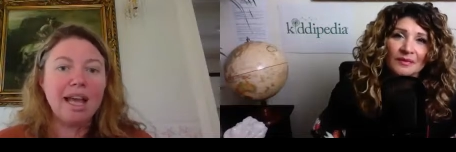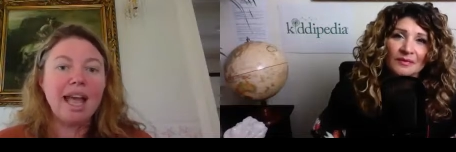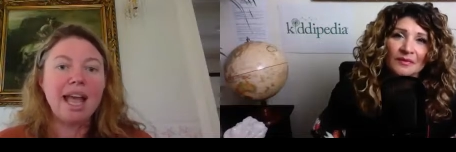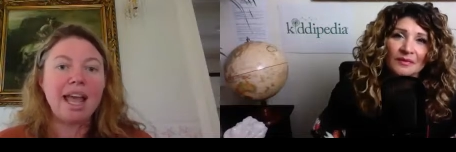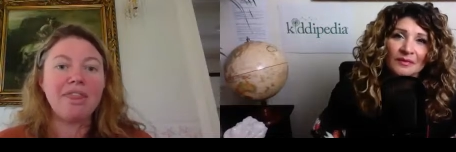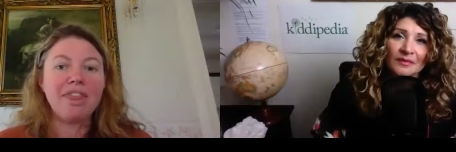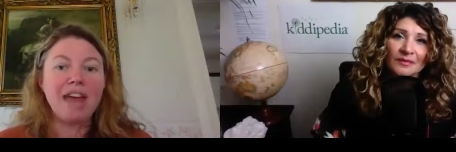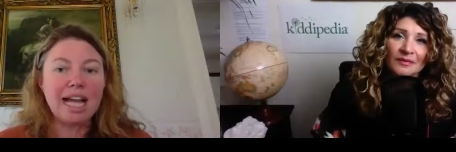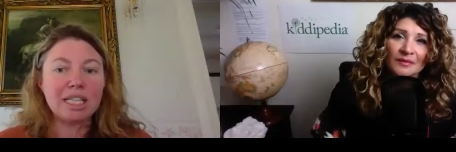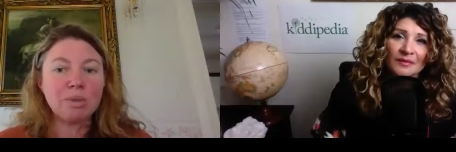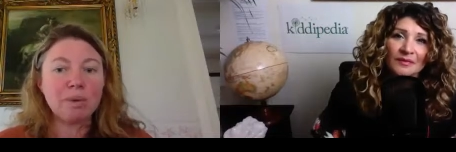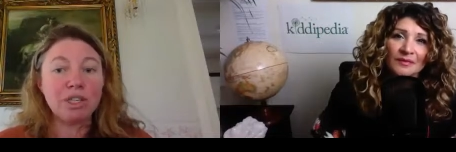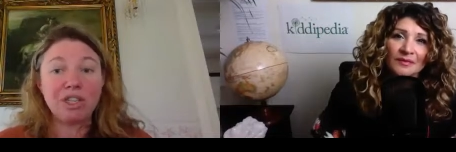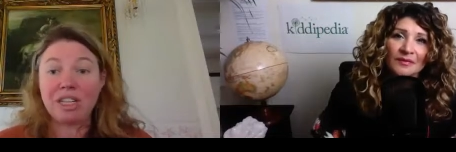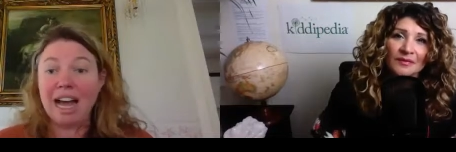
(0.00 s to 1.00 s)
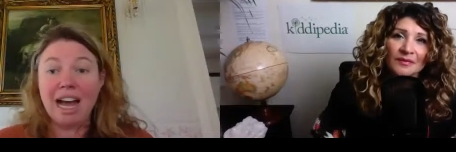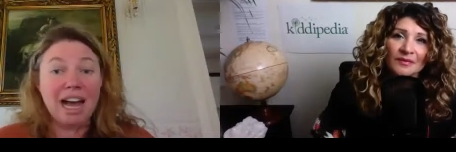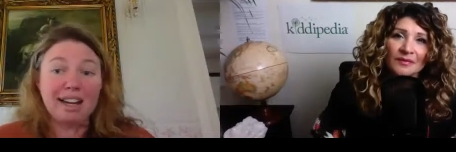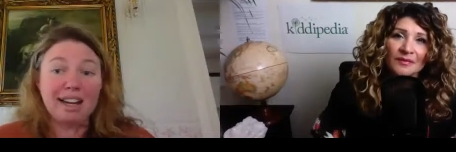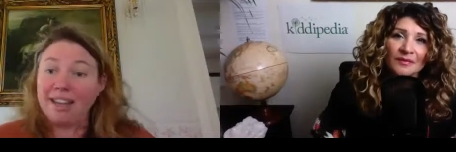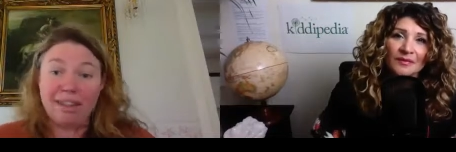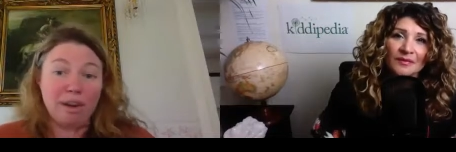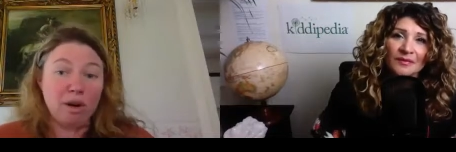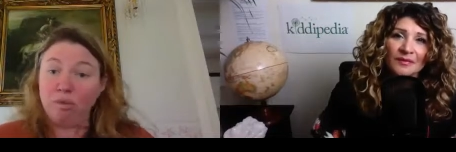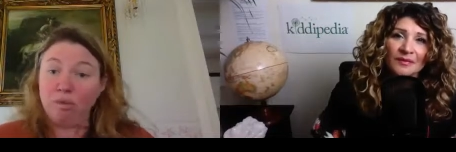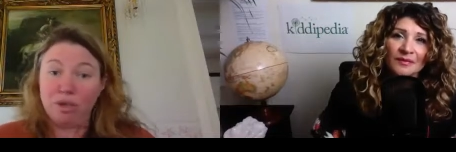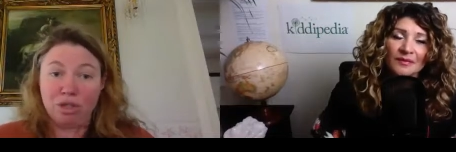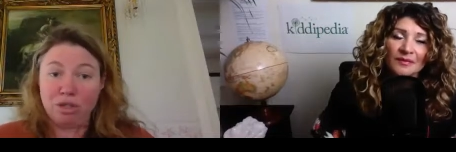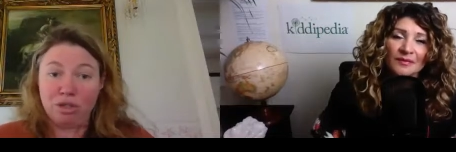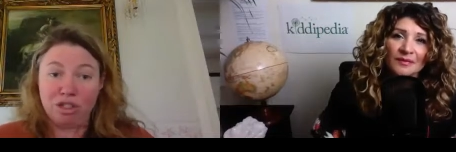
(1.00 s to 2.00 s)
Speaker 1: And that's when you can't get that off with
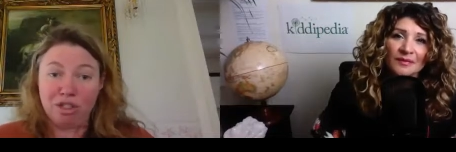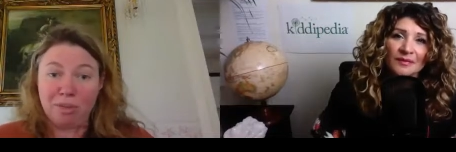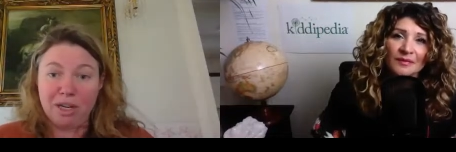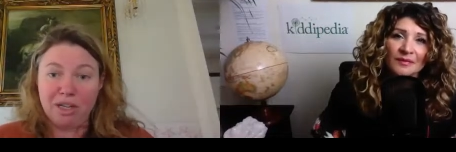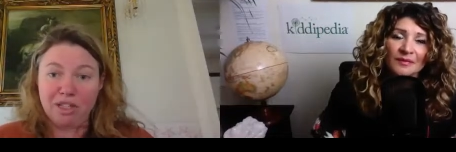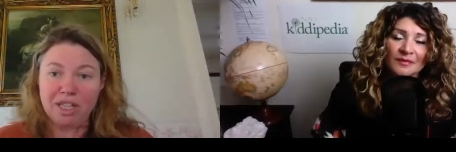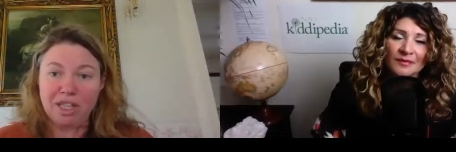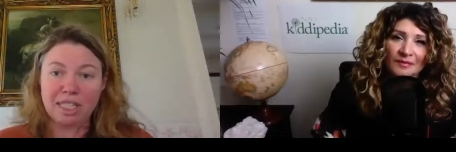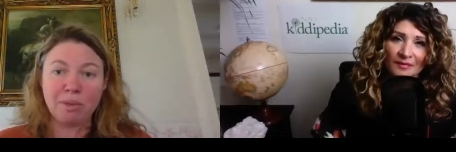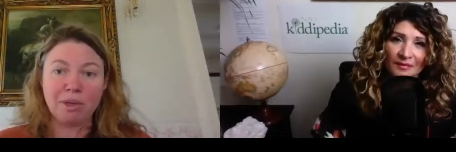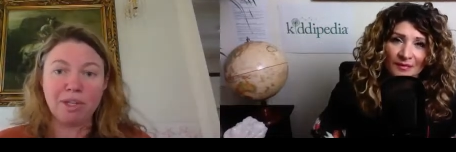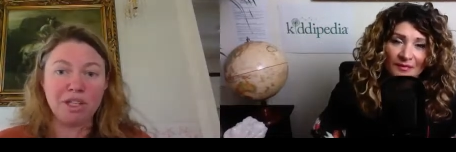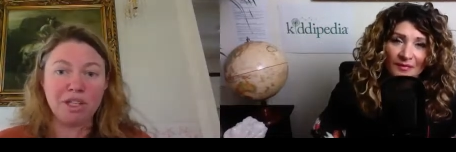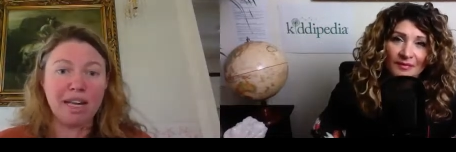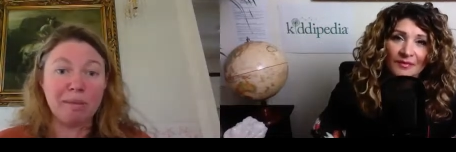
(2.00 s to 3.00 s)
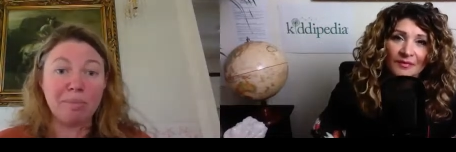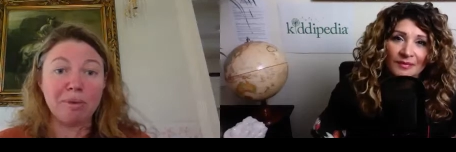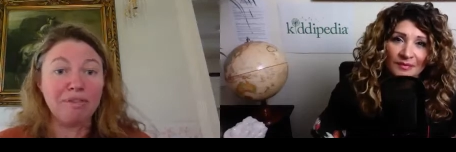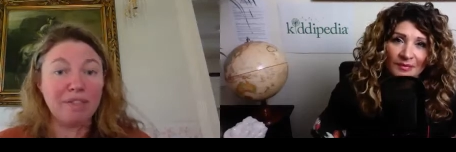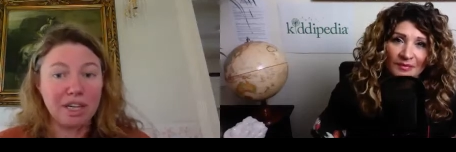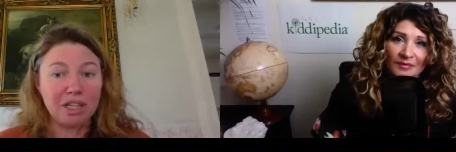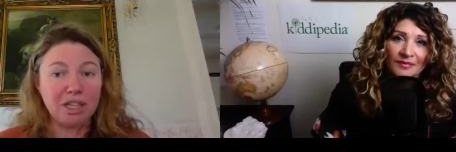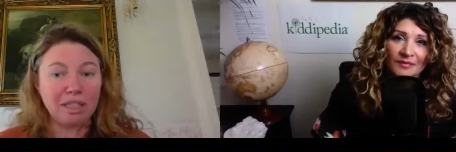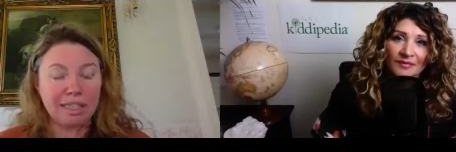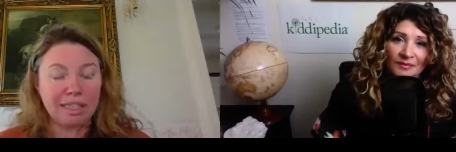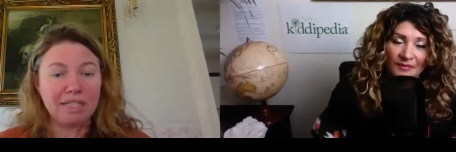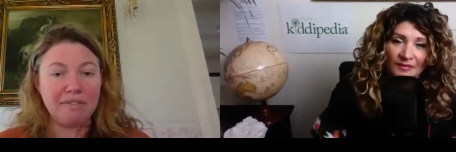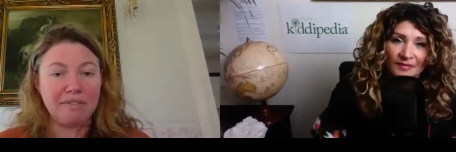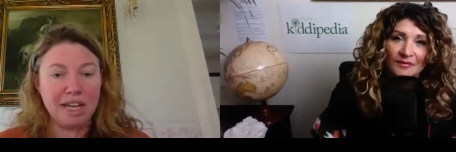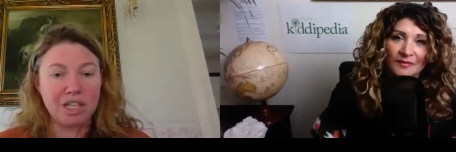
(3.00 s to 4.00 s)
your toothbrush. That's when you need professional
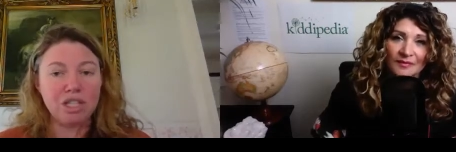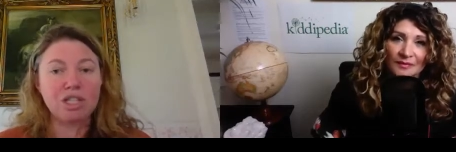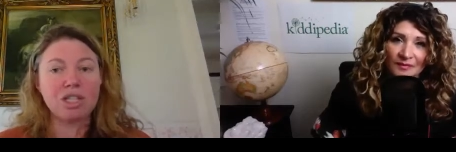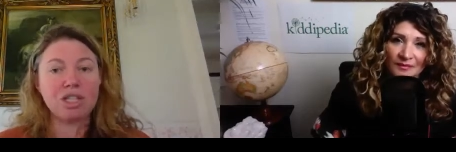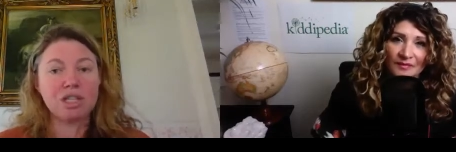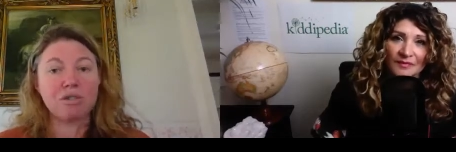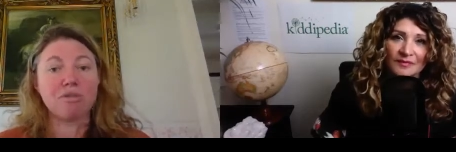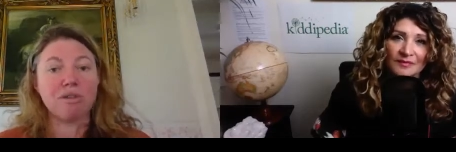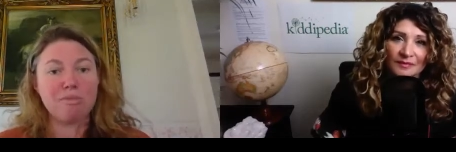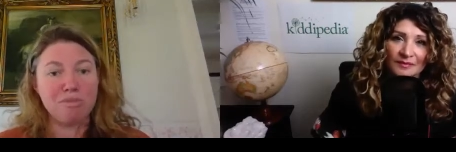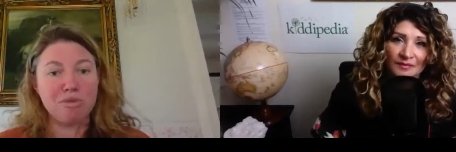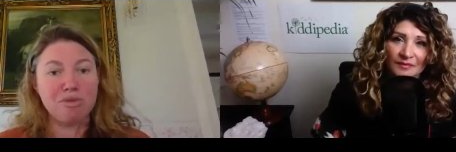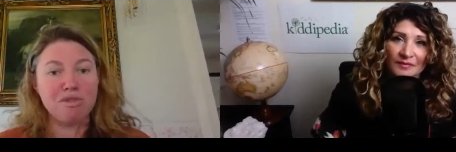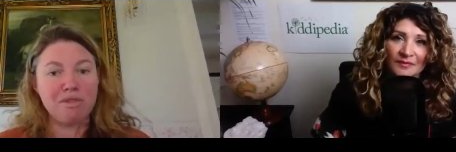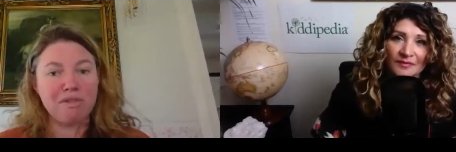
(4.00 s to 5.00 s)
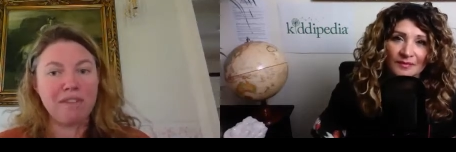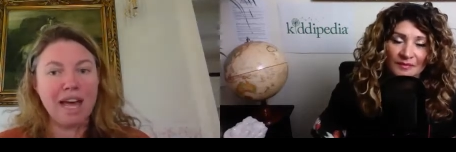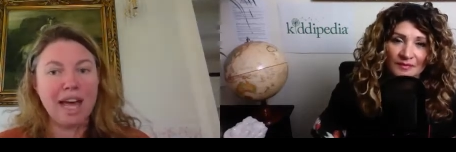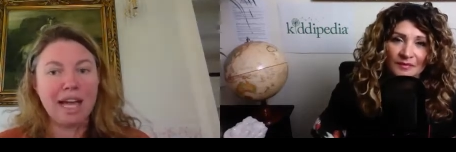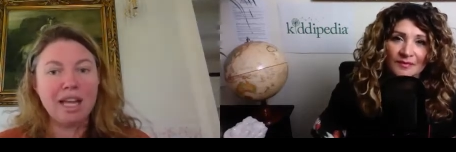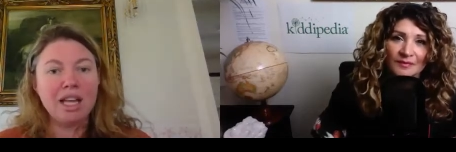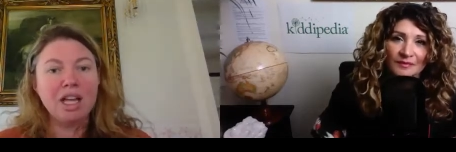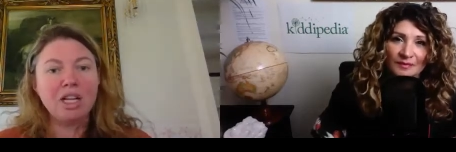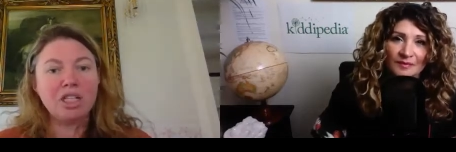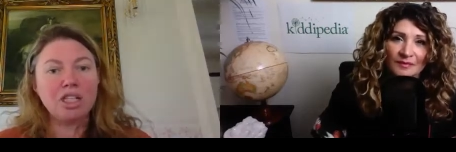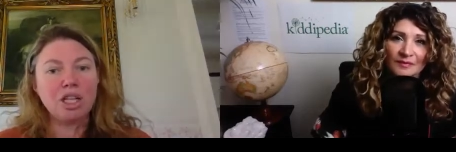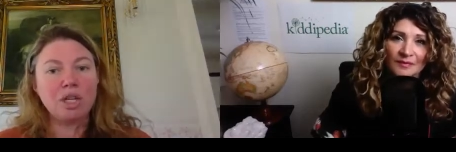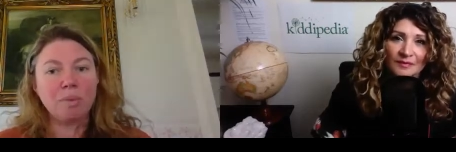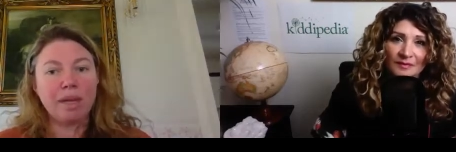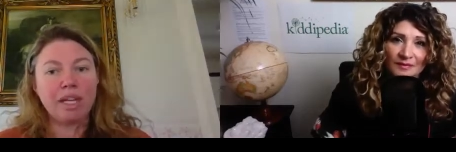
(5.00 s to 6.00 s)
intervention to remove that so
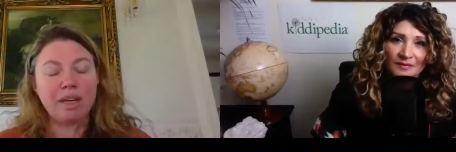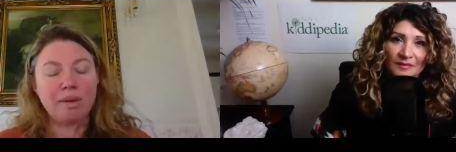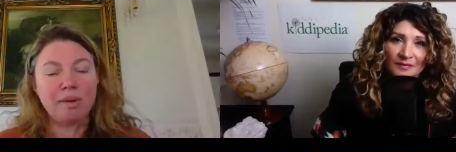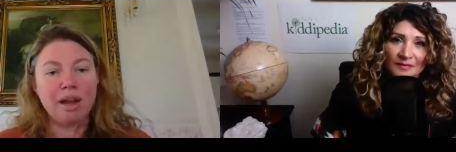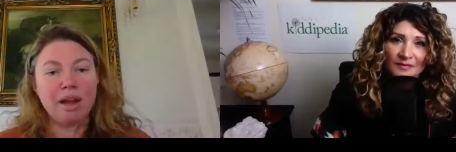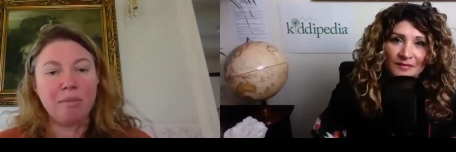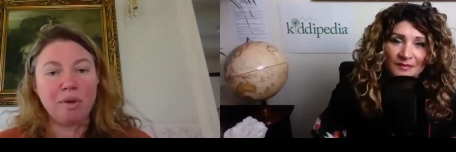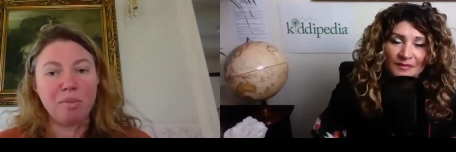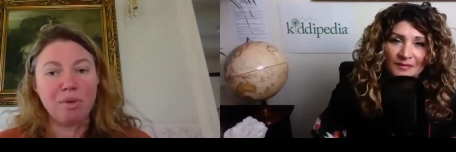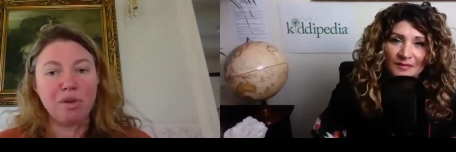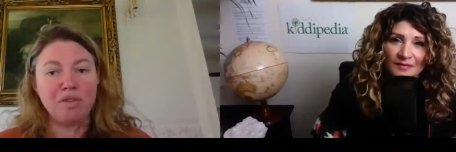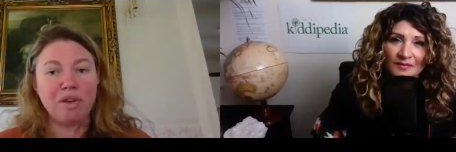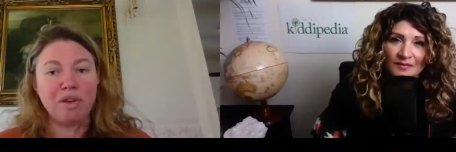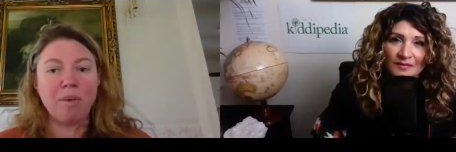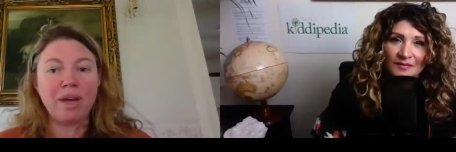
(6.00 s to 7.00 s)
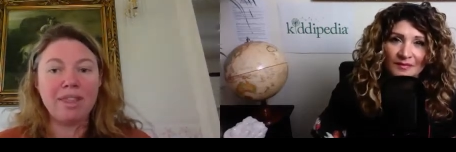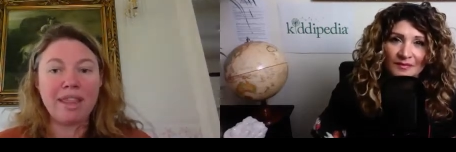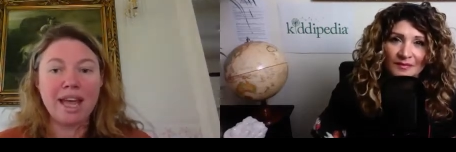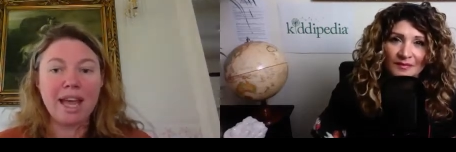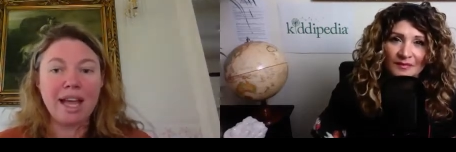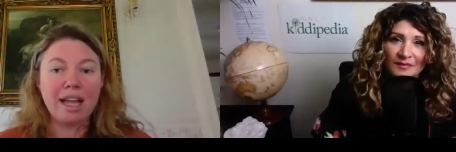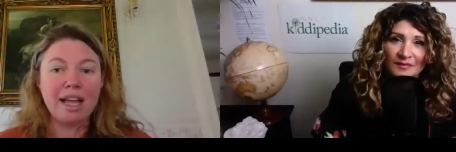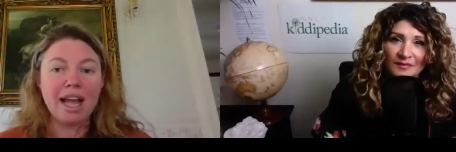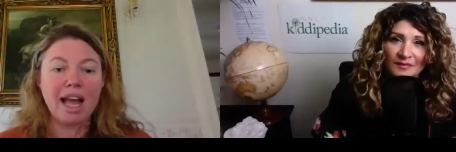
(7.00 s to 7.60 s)
that we can remove it. When that